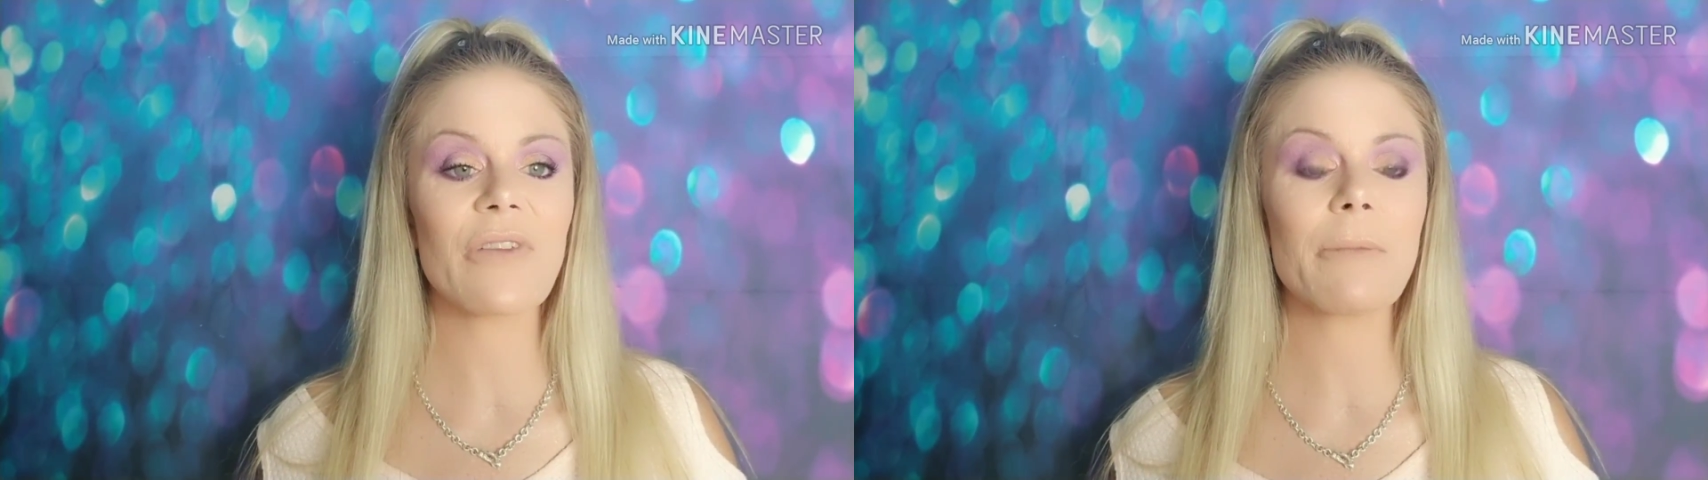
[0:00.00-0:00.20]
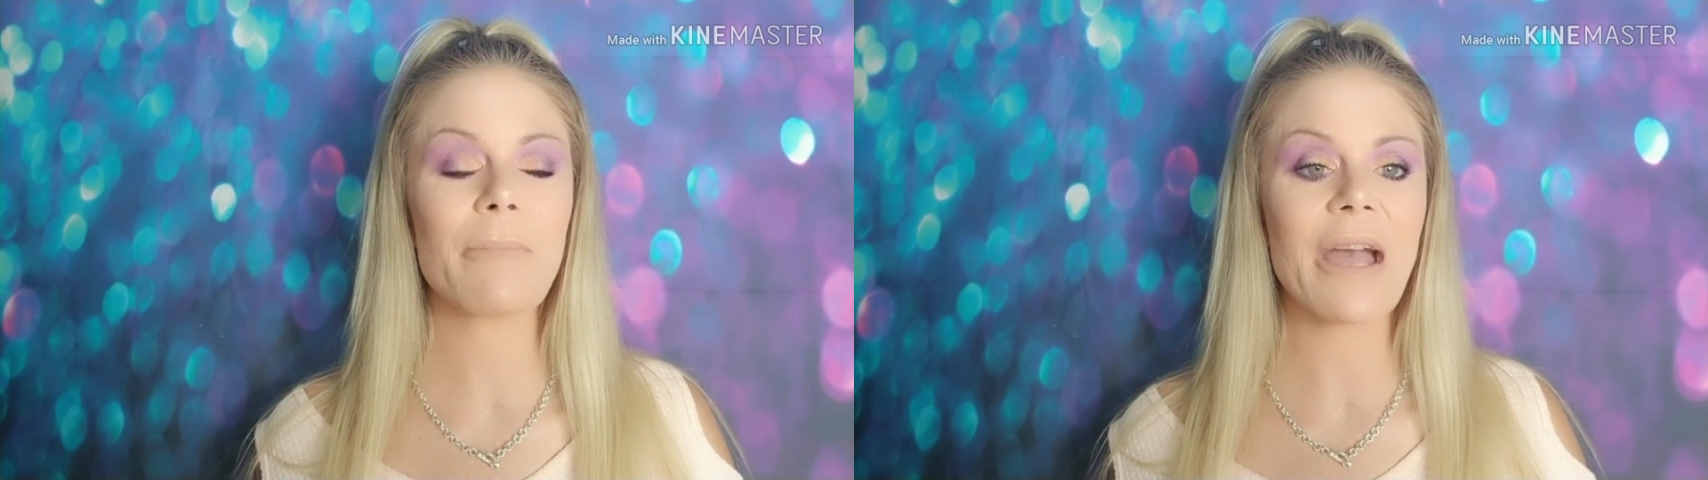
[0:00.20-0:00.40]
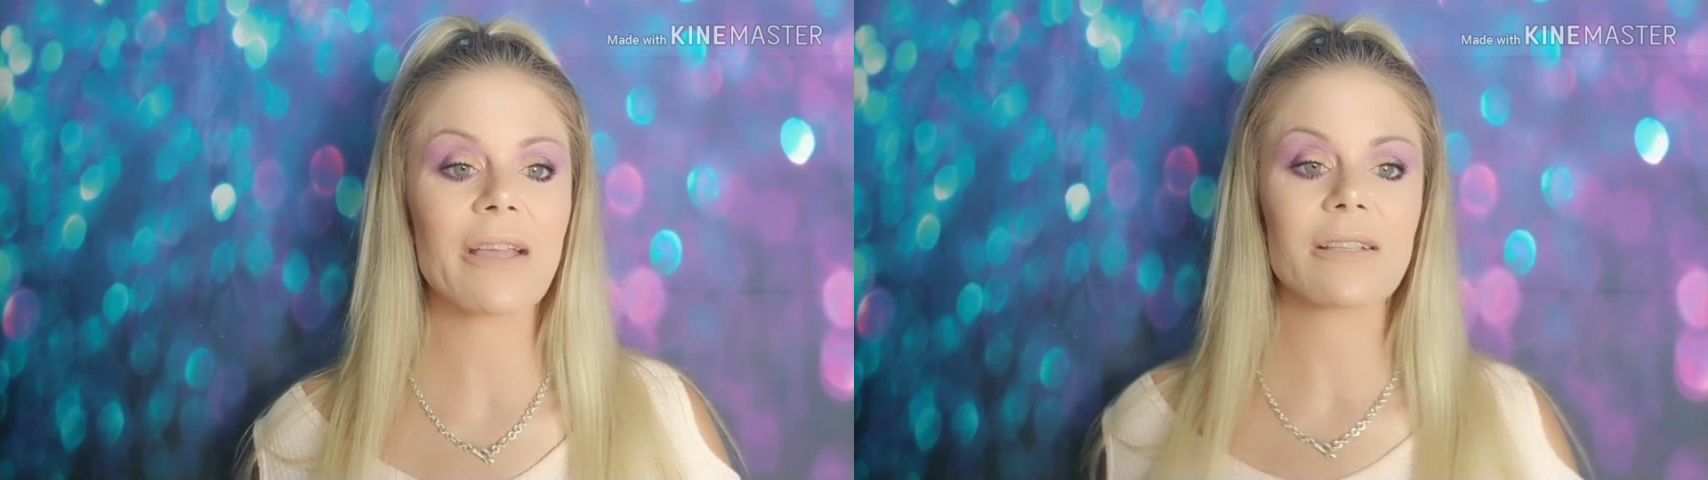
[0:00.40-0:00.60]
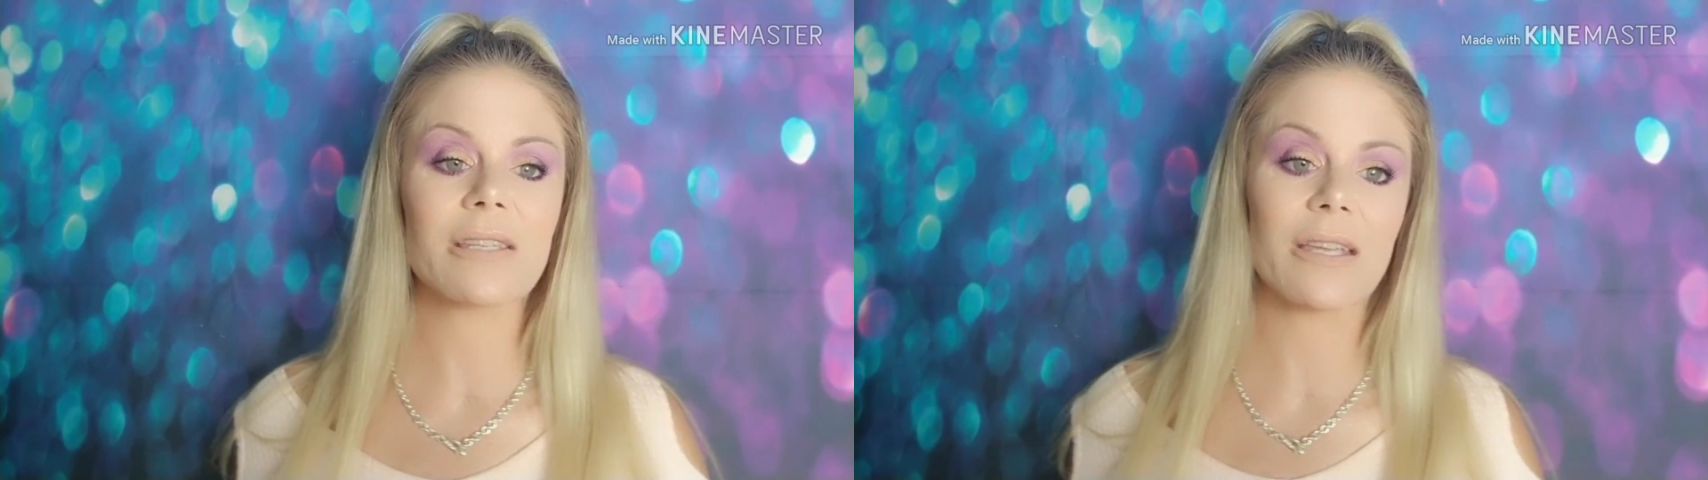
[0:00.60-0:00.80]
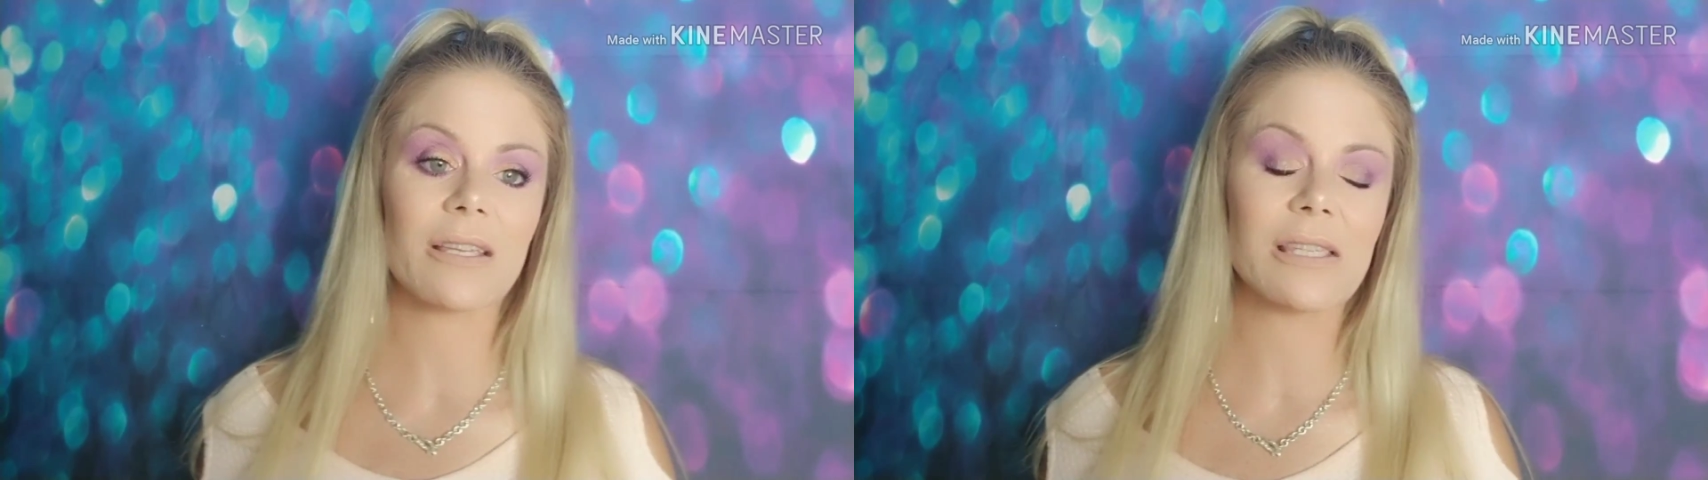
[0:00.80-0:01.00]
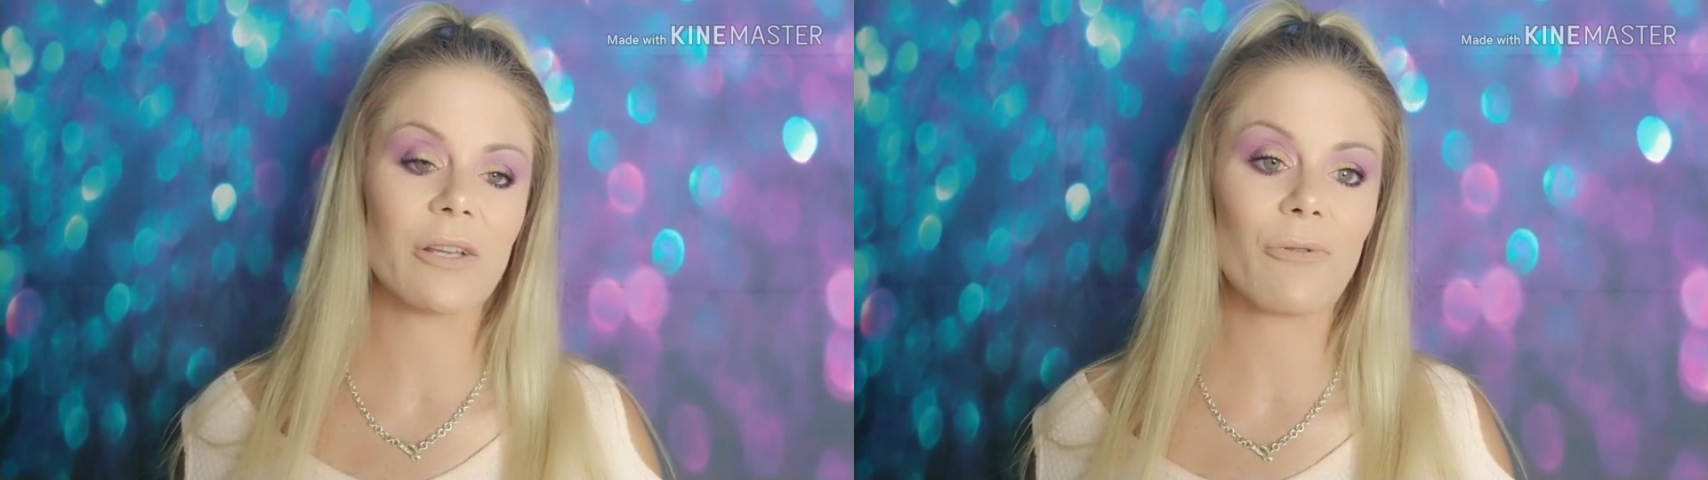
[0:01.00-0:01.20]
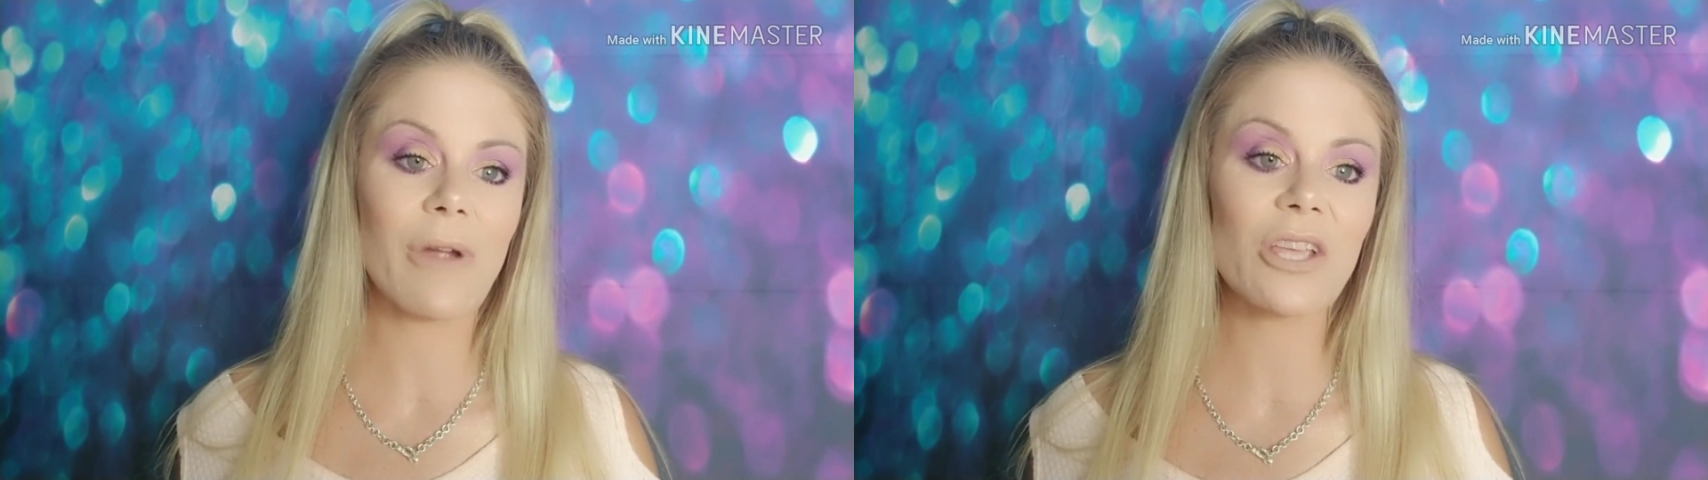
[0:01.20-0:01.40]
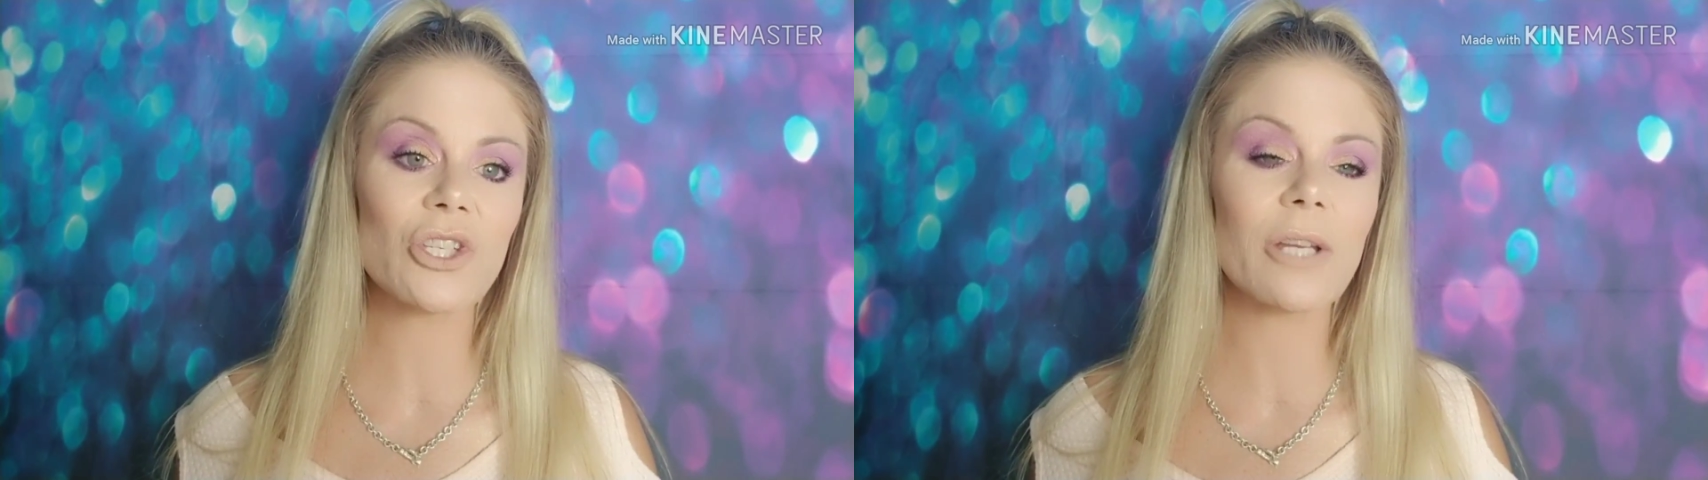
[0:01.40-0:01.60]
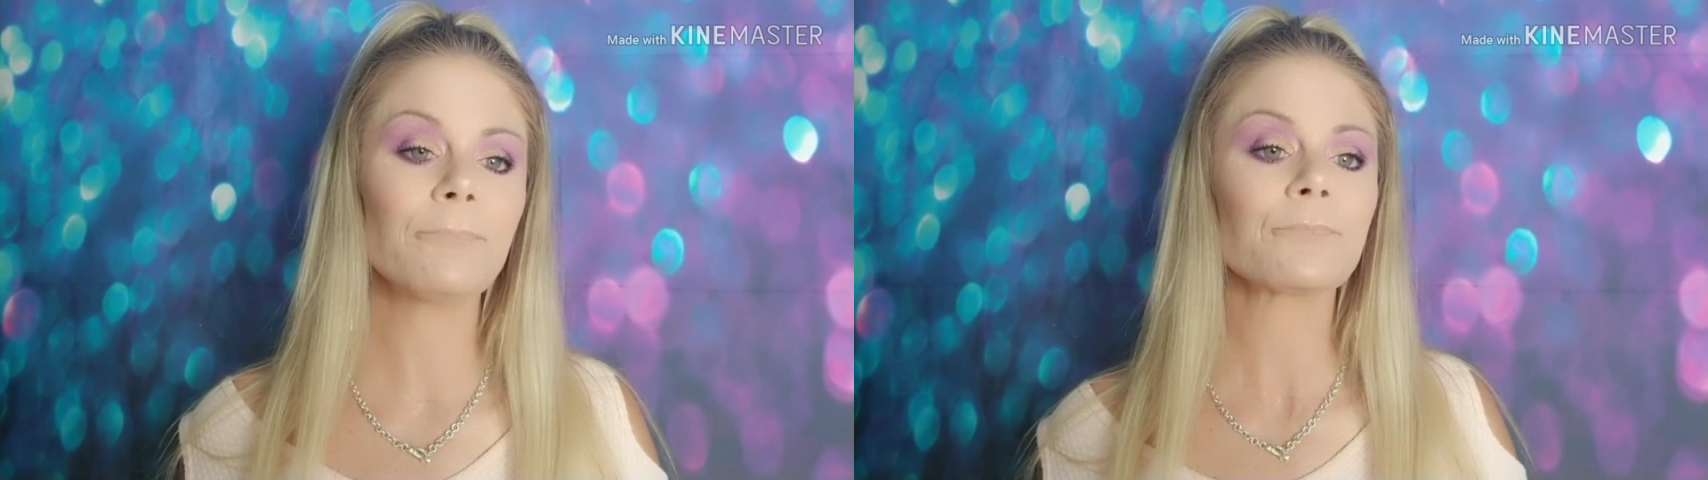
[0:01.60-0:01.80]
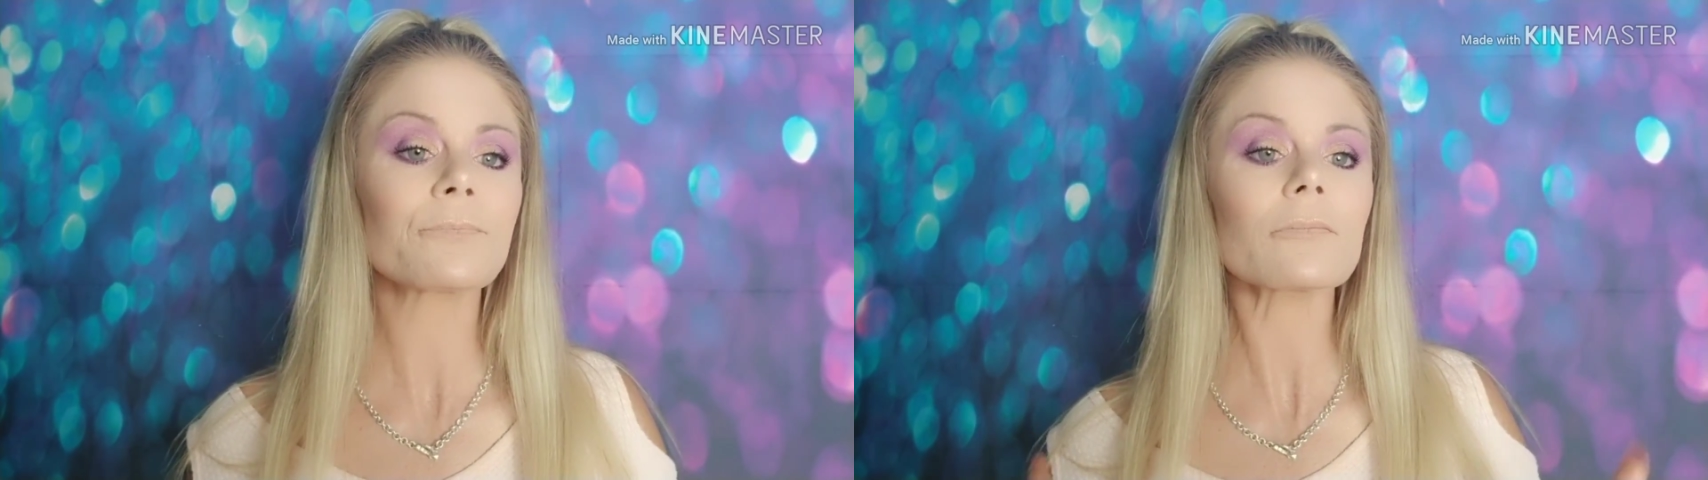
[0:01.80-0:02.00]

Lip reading: feedback into consideration.